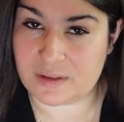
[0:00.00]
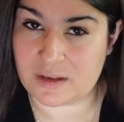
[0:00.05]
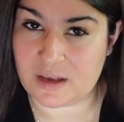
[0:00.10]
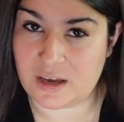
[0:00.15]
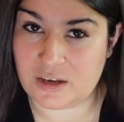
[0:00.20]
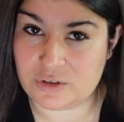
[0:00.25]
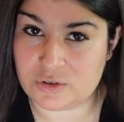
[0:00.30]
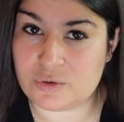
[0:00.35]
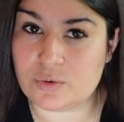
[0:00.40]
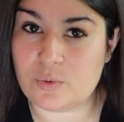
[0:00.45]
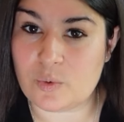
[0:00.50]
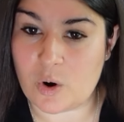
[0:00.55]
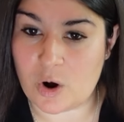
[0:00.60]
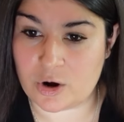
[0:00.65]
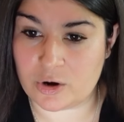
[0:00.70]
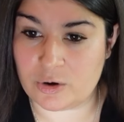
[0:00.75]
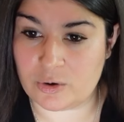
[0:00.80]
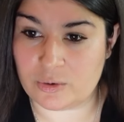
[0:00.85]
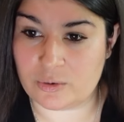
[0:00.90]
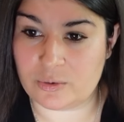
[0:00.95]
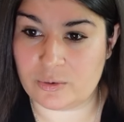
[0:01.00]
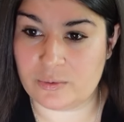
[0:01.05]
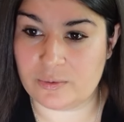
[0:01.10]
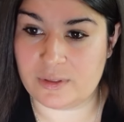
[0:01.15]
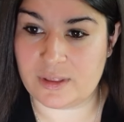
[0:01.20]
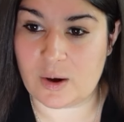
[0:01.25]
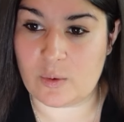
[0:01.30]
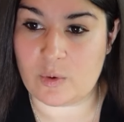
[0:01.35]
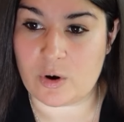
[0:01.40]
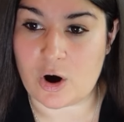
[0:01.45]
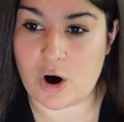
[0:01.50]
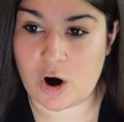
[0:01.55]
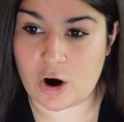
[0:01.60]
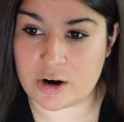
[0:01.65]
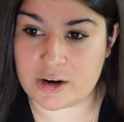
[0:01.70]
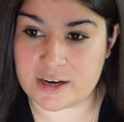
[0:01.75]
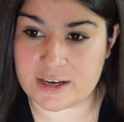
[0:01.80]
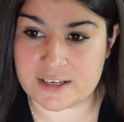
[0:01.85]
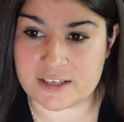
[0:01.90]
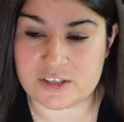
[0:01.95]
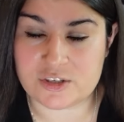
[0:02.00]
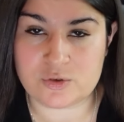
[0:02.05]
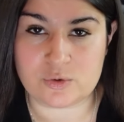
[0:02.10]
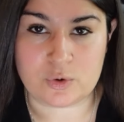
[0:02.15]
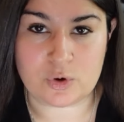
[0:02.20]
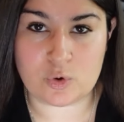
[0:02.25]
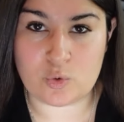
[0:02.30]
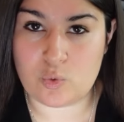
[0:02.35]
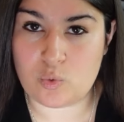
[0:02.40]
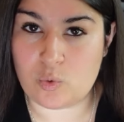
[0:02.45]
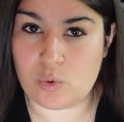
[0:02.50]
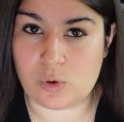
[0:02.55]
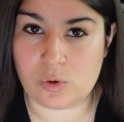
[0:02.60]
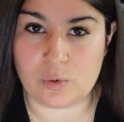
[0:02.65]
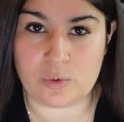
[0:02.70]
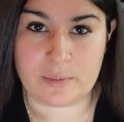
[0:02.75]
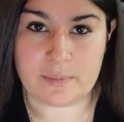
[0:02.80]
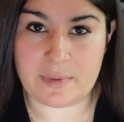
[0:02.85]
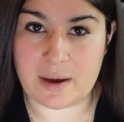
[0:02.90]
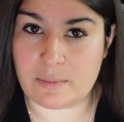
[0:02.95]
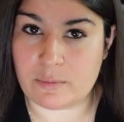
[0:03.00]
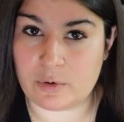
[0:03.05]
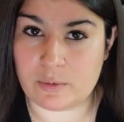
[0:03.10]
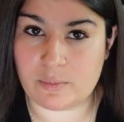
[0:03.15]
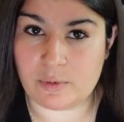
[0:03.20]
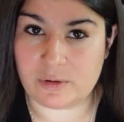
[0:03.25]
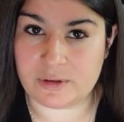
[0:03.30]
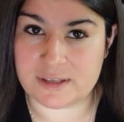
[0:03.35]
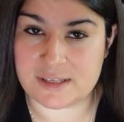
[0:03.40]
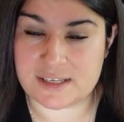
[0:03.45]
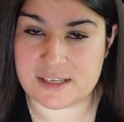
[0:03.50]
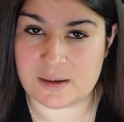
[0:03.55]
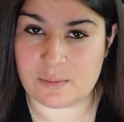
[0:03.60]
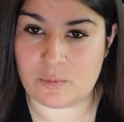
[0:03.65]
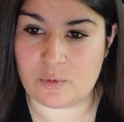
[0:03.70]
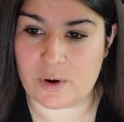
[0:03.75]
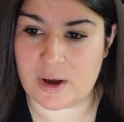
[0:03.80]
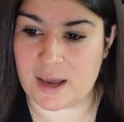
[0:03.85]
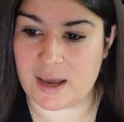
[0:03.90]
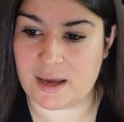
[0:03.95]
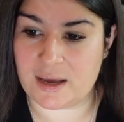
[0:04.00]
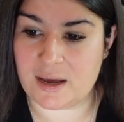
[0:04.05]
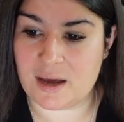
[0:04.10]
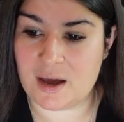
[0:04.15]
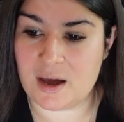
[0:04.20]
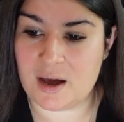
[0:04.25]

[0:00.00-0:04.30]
in Toronto that were artists or cool or memorable in some way,